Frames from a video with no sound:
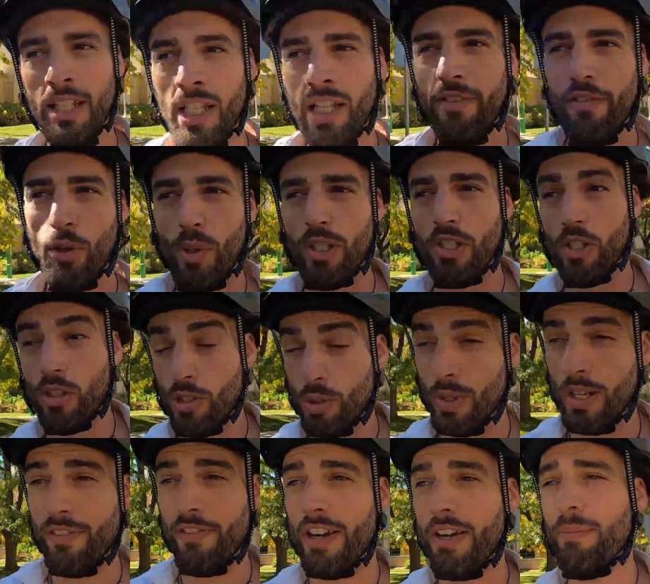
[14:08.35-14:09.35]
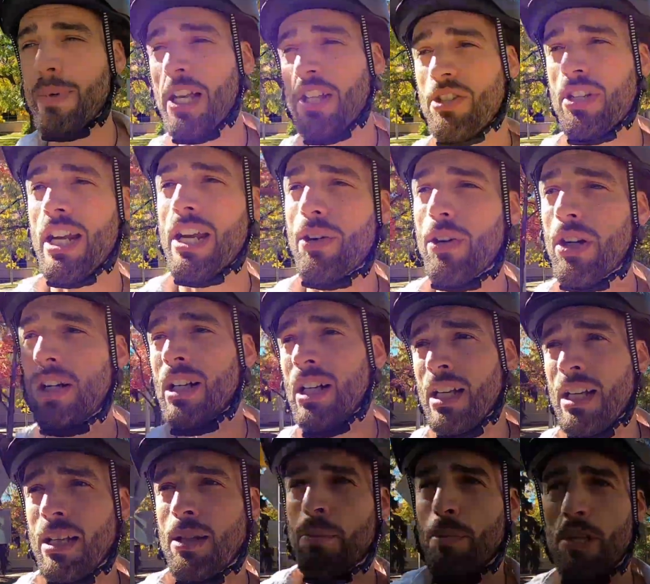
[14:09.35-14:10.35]
if you want to go 25 miles an hour,
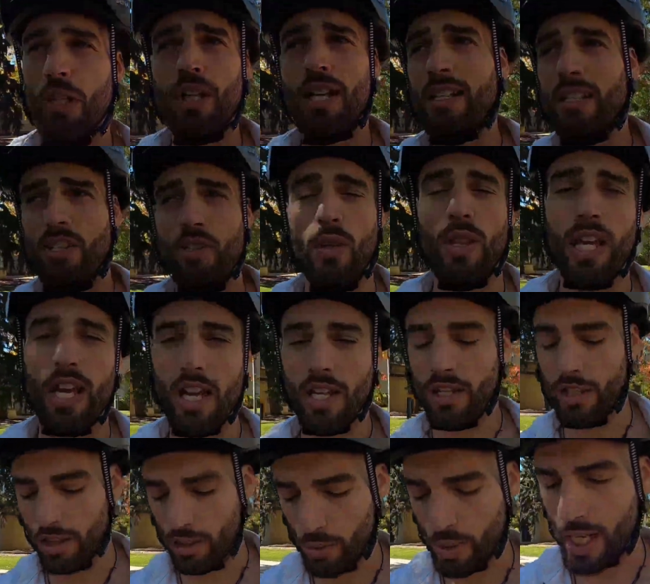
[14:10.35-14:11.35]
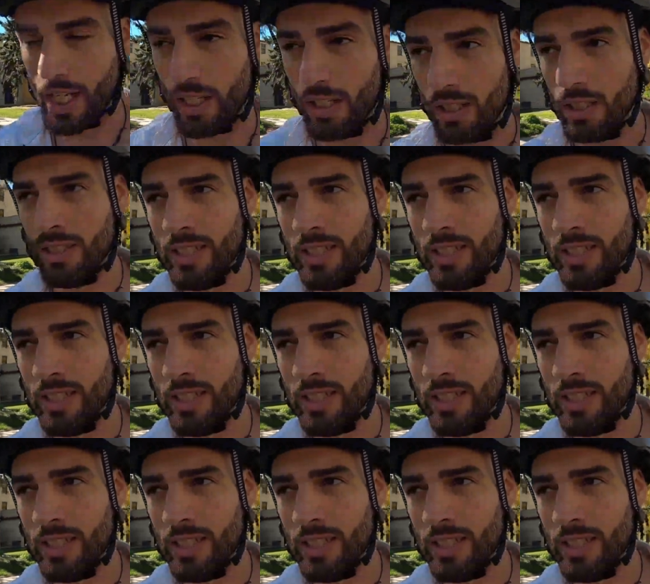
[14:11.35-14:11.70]
but you'd have to do that on the throttle.